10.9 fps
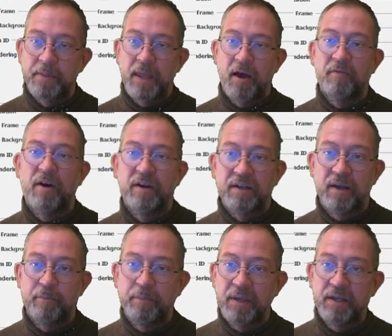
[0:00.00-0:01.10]
Now I want a
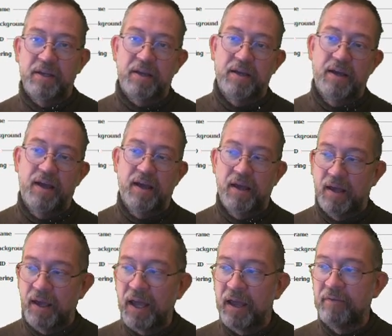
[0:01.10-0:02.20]
big
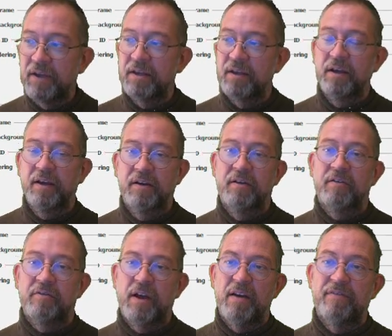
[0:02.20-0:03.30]
heavy
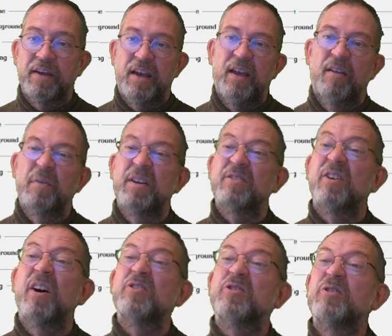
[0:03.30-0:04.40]
graphic element so
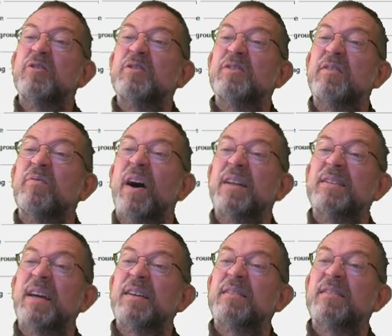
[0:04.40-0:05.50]
I'll choose my
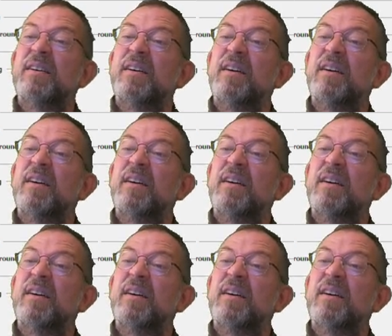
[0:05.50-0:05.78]
text